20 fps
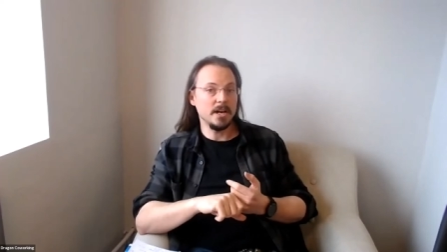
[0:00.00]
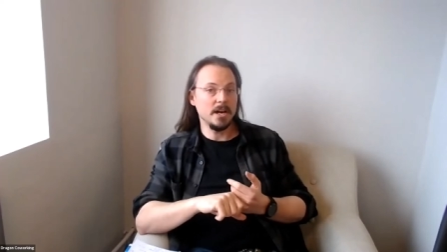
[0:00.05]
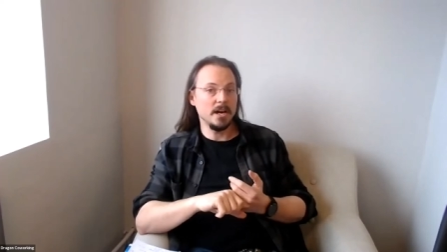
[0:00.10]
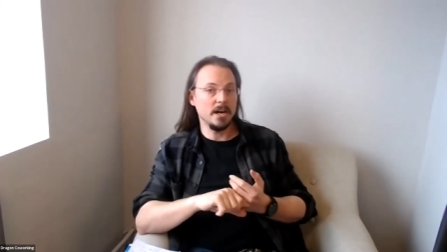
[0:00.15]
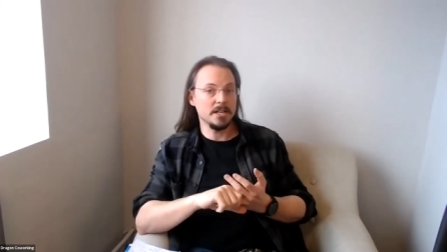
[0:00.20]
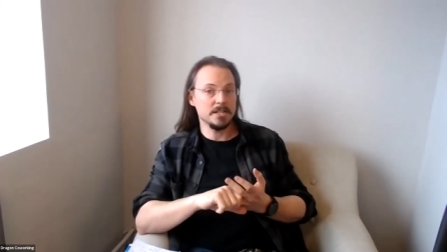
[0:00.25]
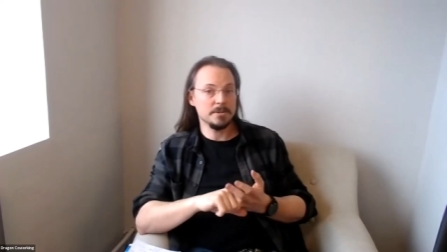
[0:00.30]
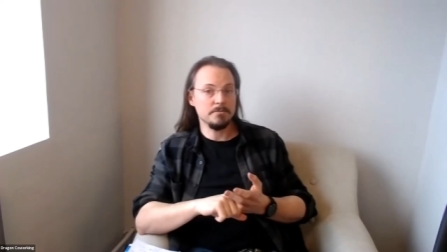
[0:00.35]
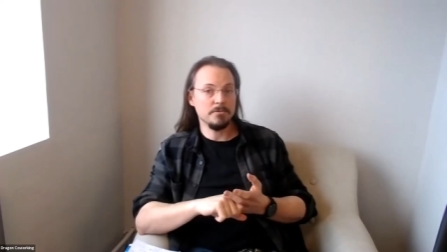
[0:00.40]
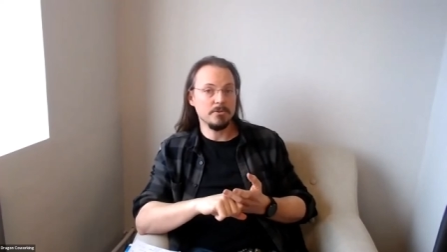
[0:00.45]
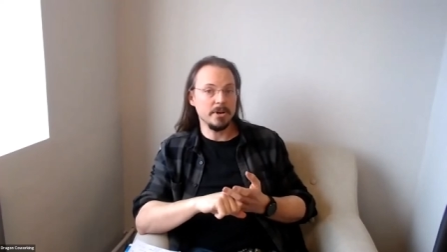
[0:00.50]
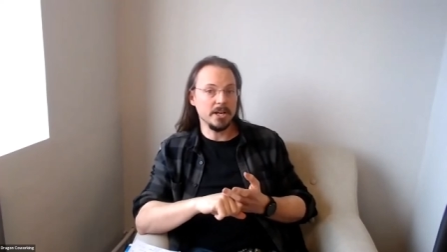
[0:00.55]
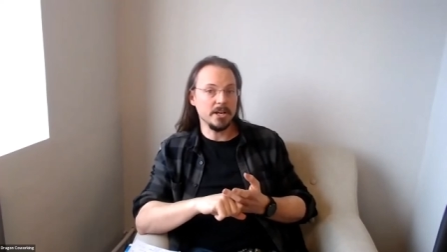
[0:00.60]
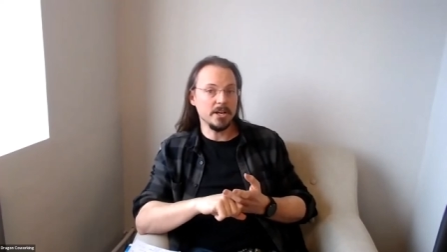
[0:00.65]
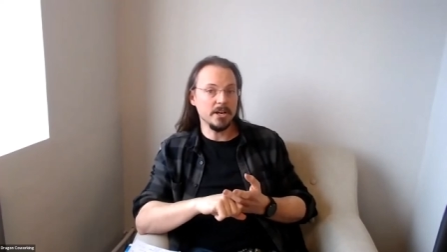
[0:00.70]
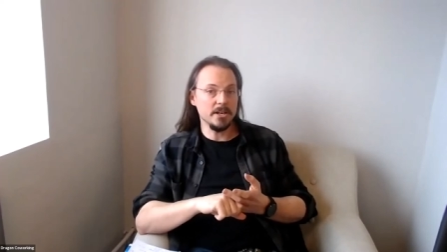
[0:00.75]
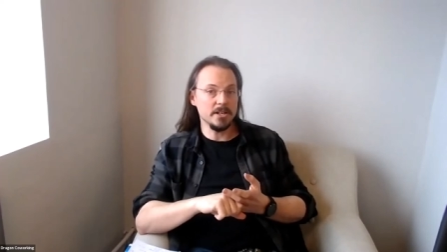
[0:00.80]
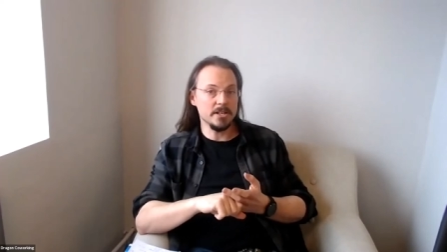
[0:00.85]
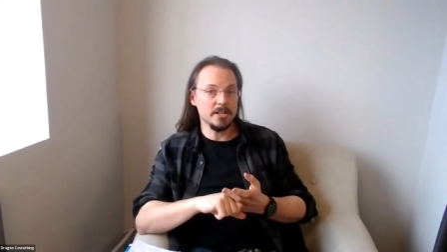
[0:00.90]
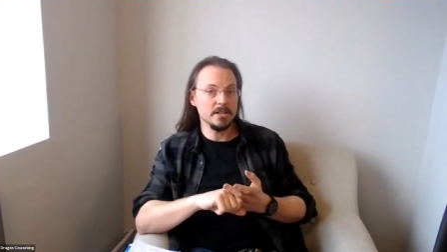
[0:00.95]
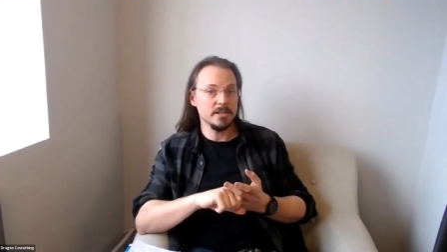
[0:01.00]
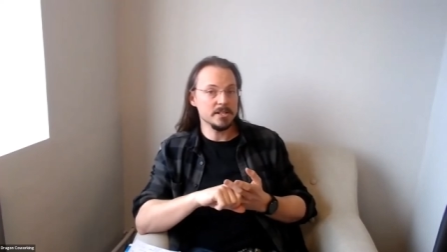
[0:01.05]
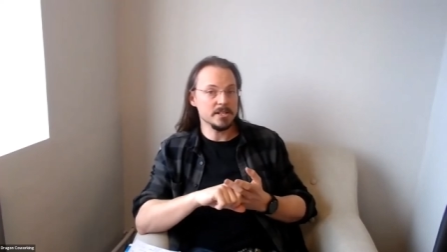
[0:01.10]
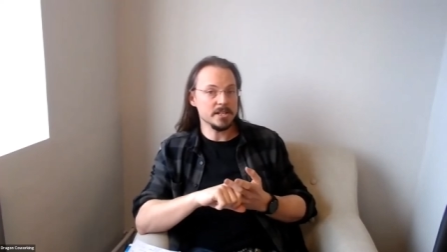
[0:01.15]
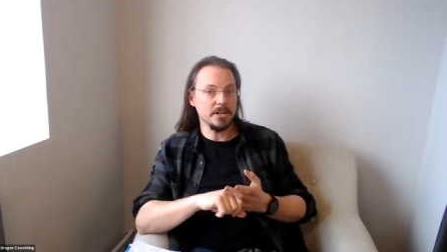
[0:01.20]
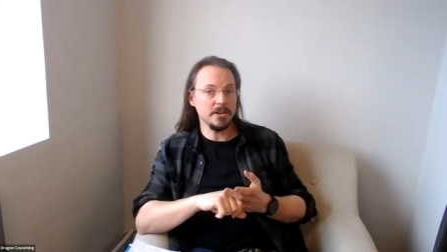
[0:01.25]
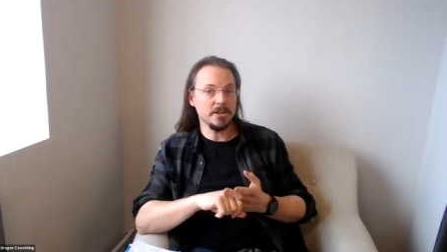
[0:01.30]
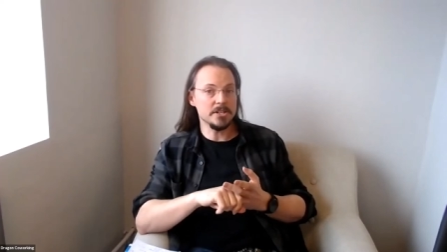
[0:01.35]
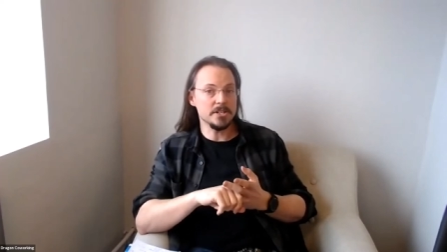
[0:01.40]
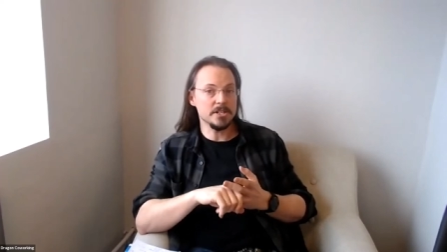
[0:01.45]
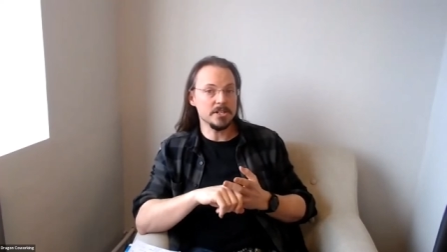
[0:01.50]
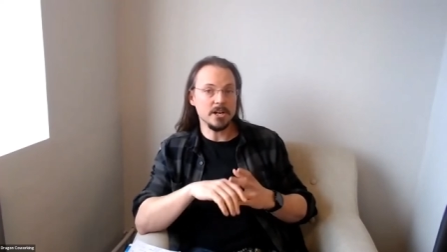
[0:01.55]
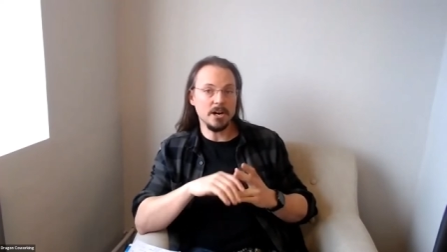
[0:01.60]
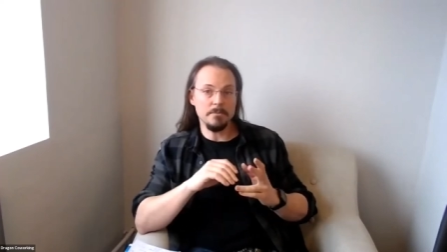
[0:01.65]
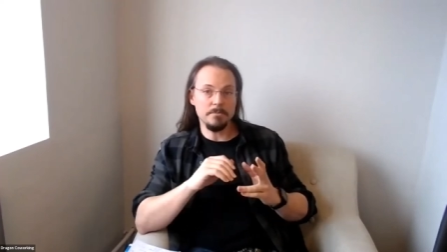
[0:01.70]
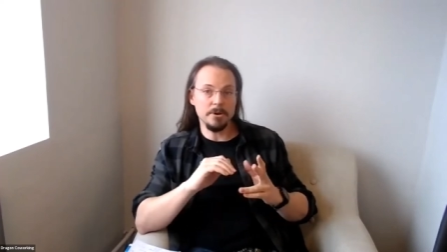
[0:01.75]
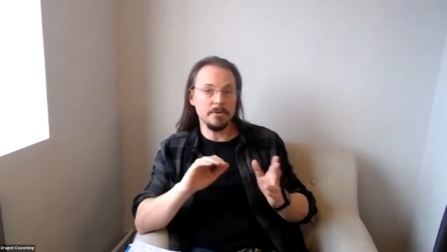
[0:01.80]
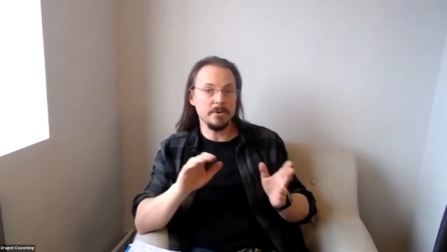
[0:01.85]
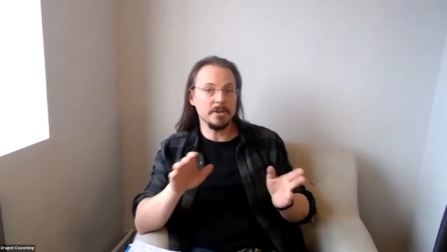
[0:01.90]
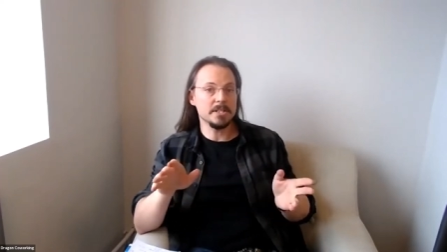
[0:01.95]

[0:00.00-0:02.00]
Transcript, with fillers: It's pretty good, so you can start building